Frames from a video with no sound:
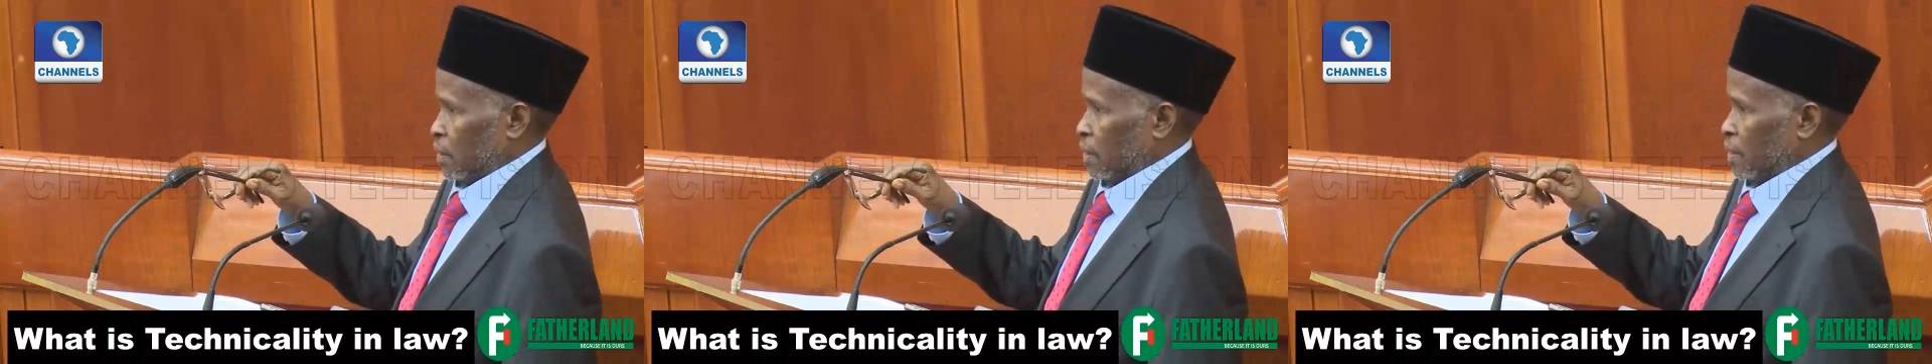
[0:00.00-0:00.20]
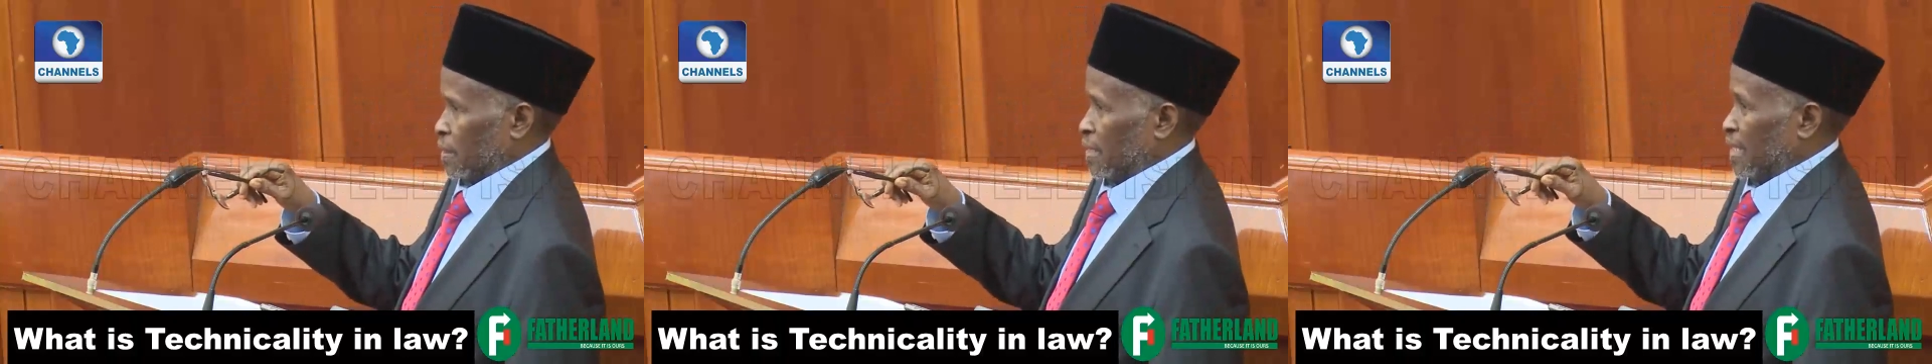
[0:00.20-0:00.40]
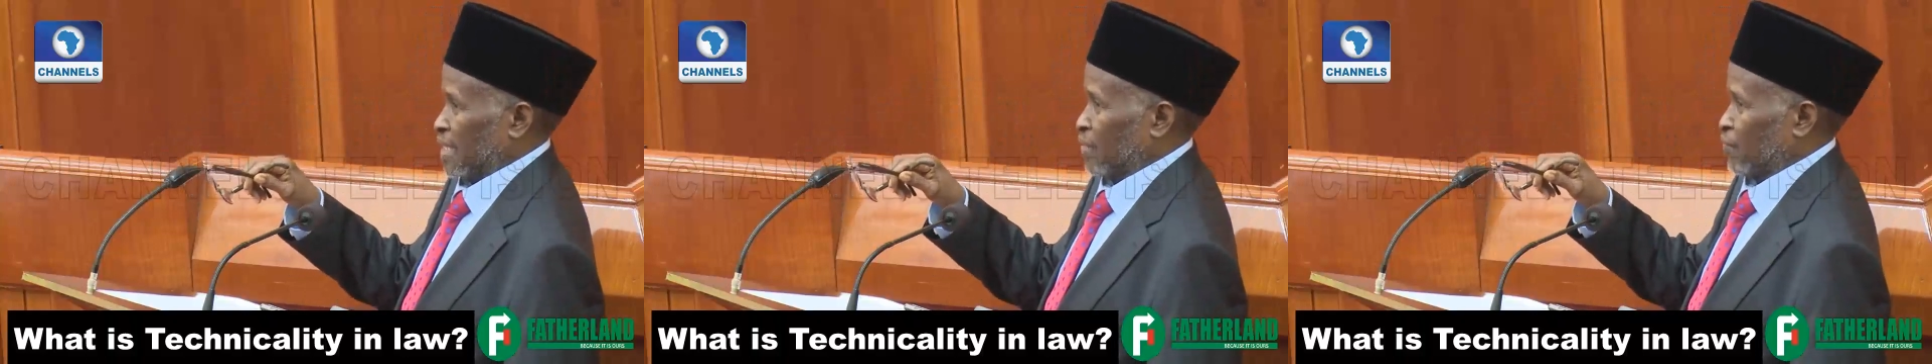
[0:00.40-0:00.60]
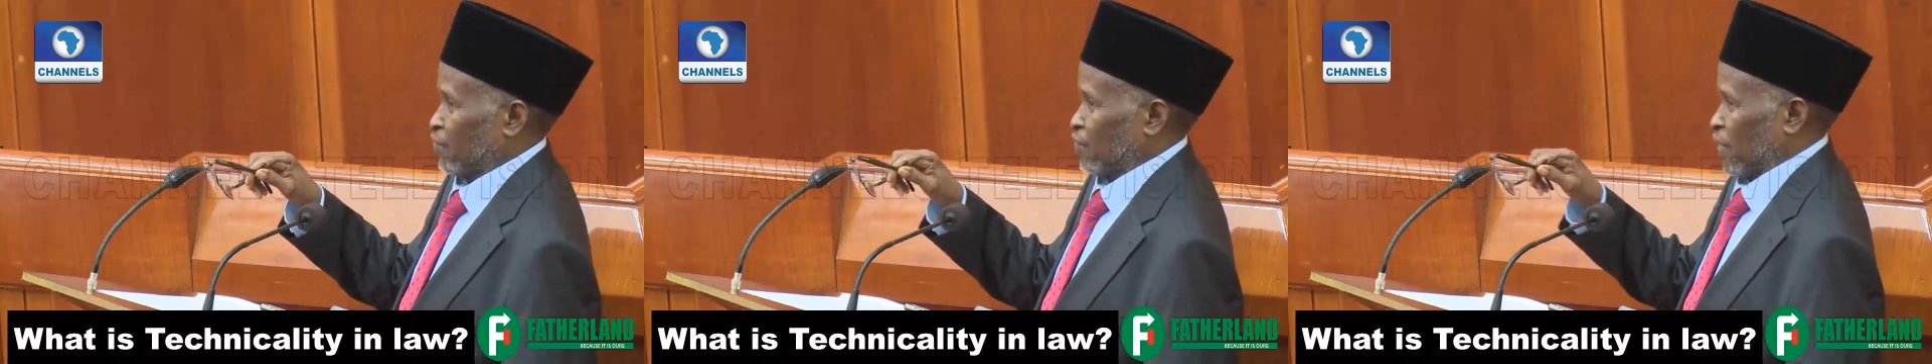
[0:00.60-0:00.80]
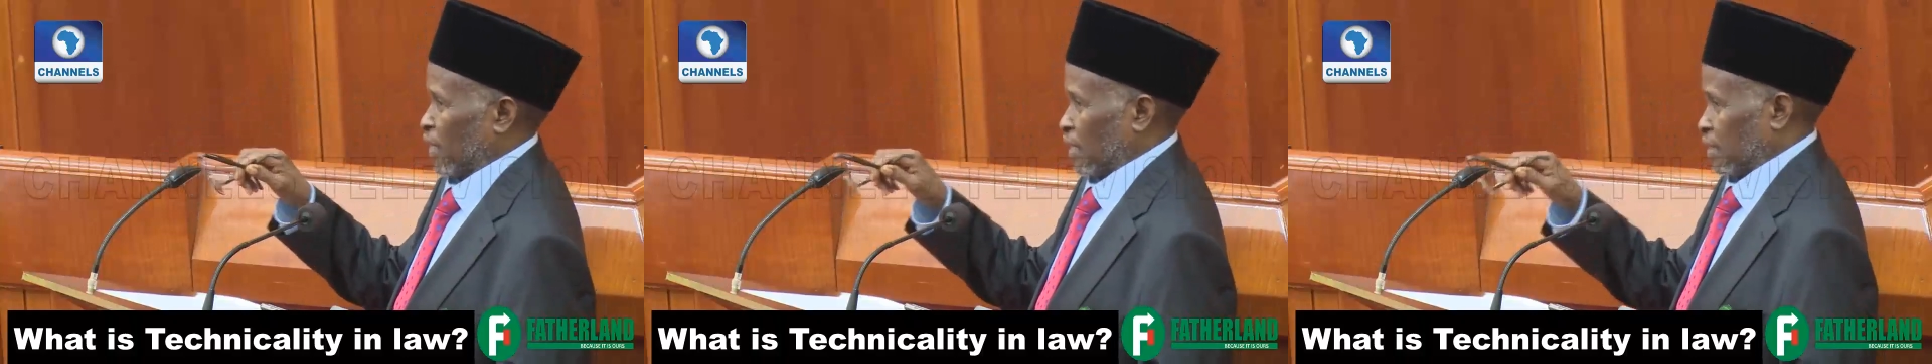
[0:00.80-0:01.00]
in that
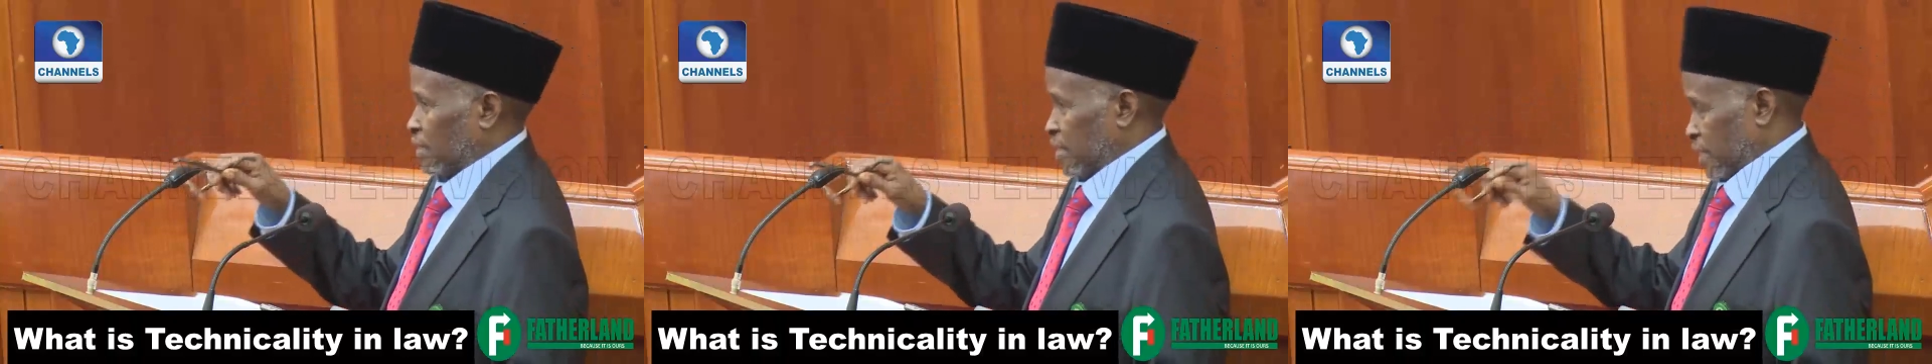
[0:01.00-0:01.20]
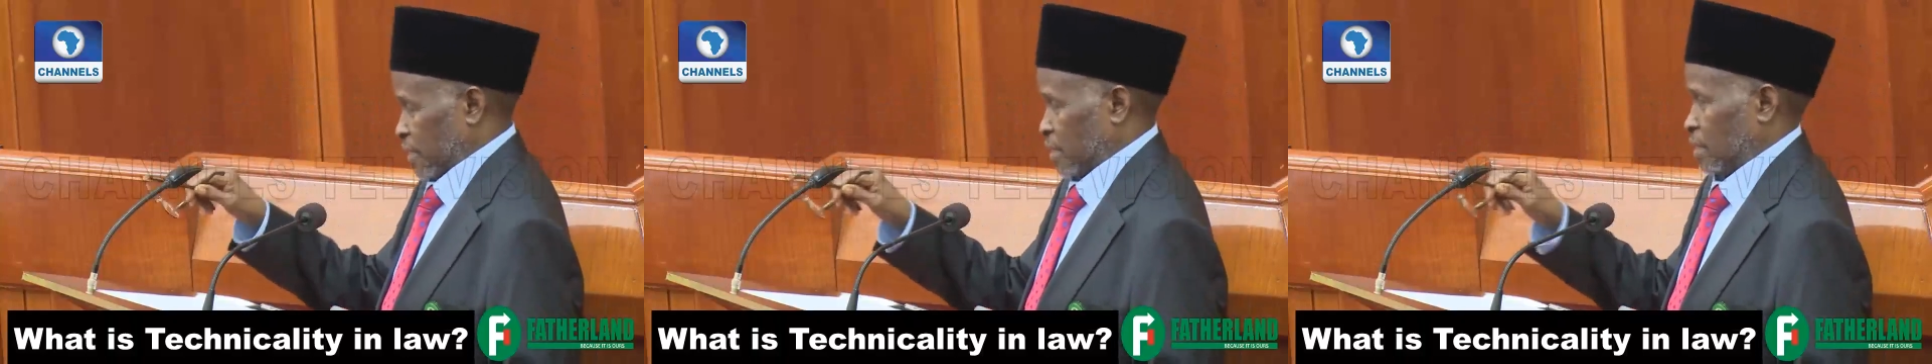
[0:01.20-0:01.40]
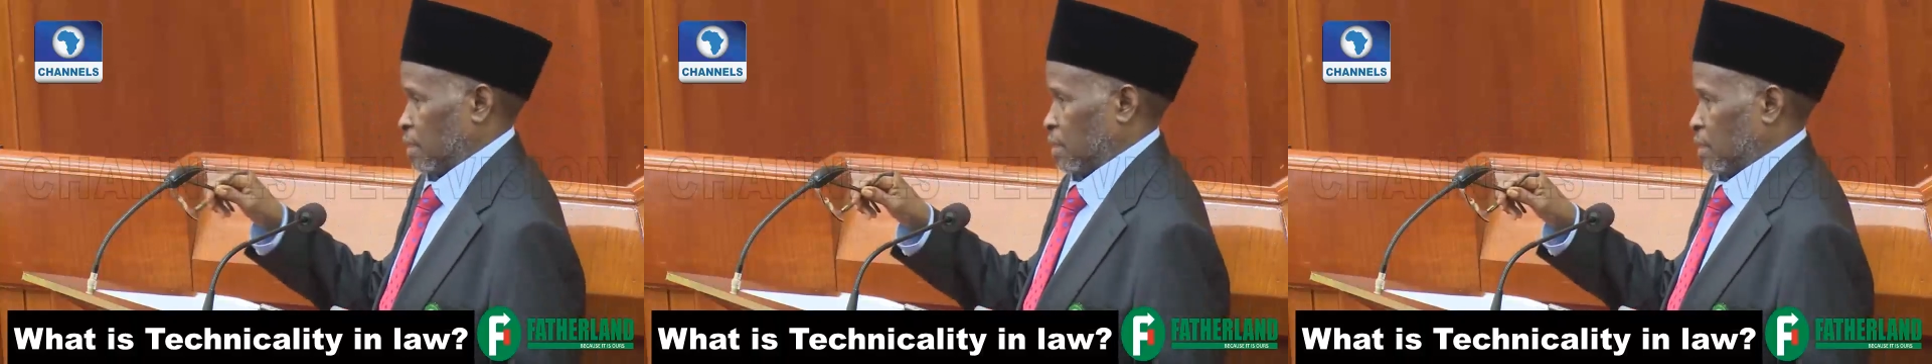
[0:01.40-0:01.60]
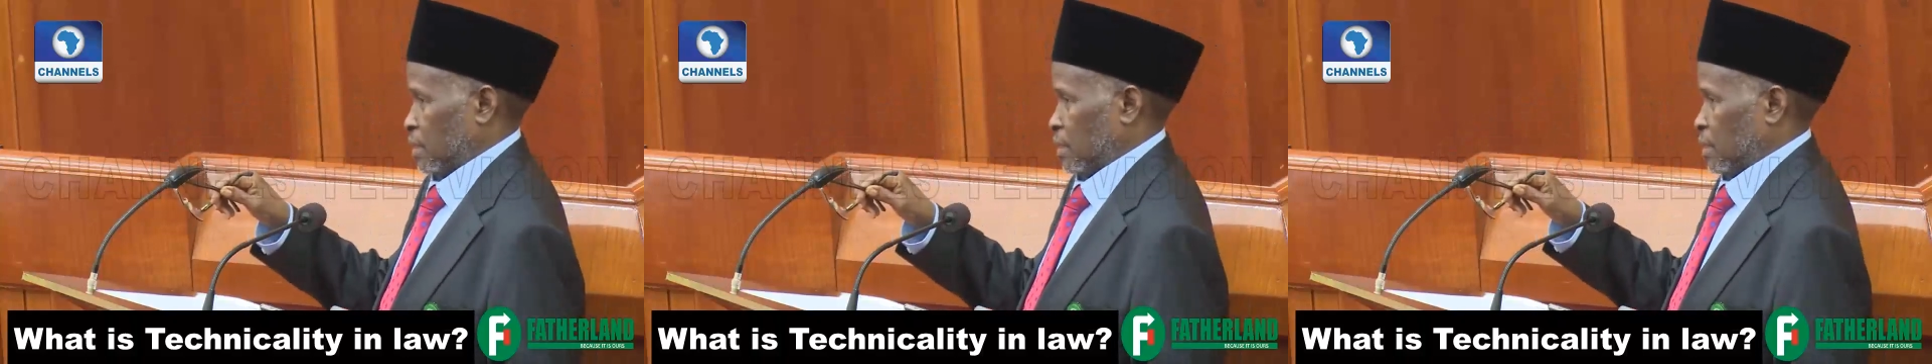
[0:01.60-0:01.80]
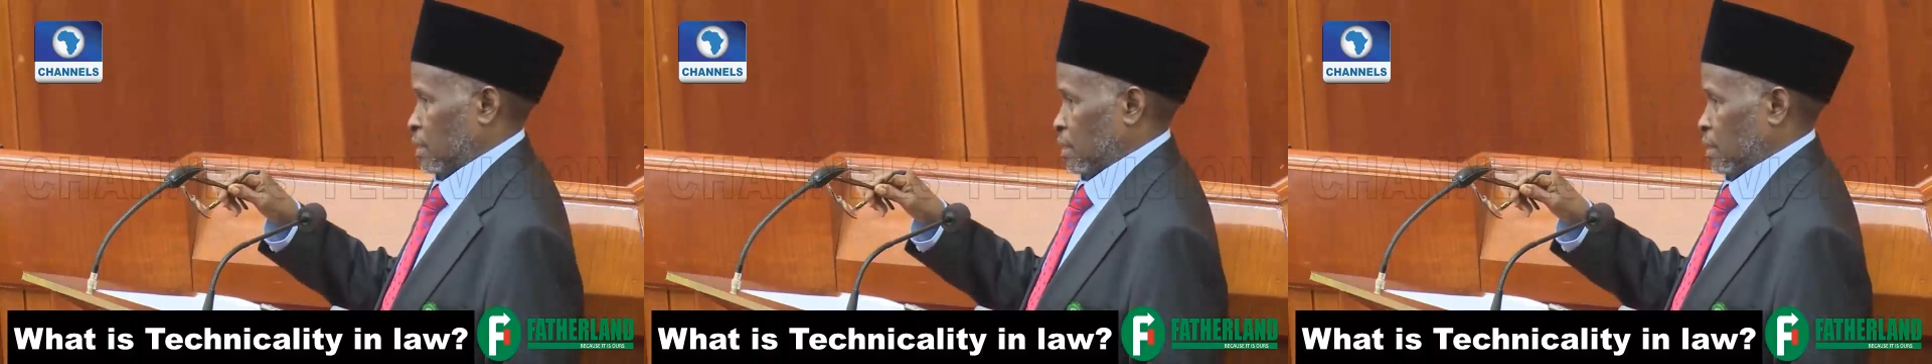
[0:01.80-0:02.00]
field
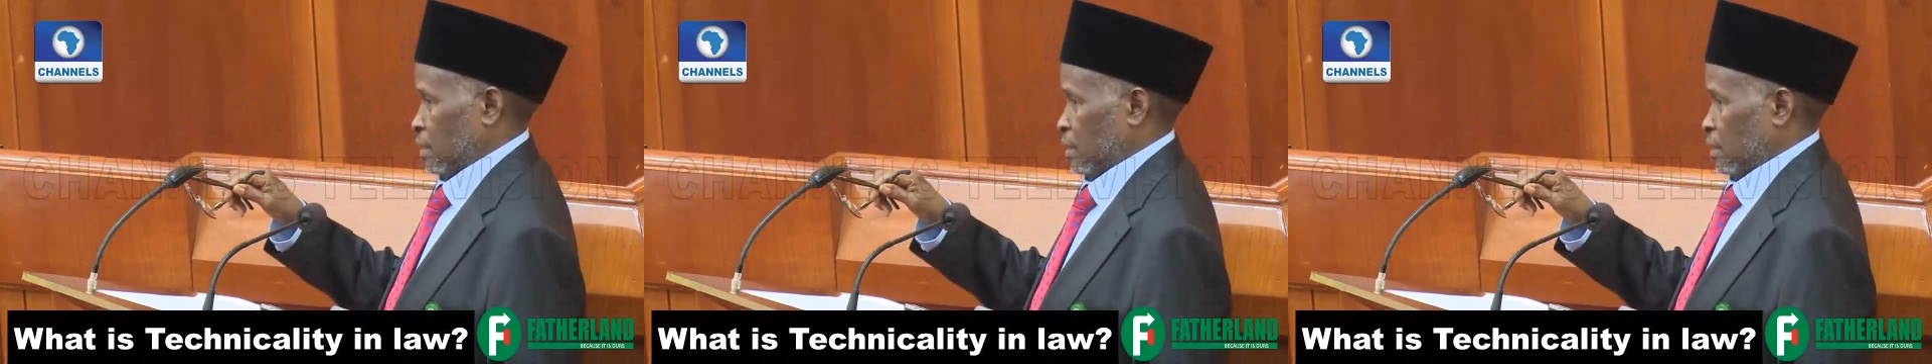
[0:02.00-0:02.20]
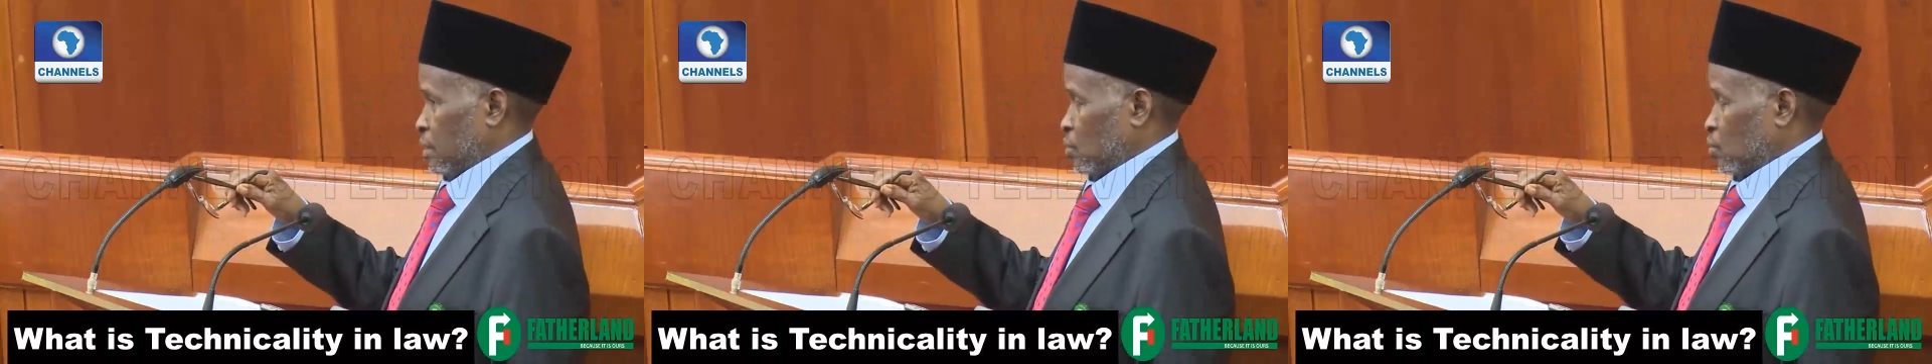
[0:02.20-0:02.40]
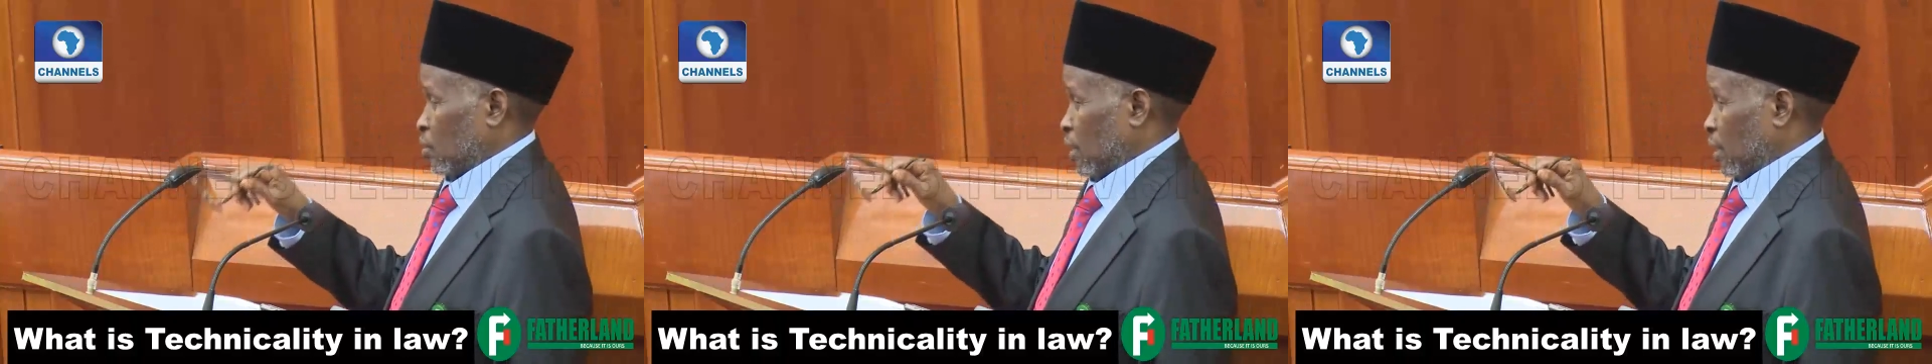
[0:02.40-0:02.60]
to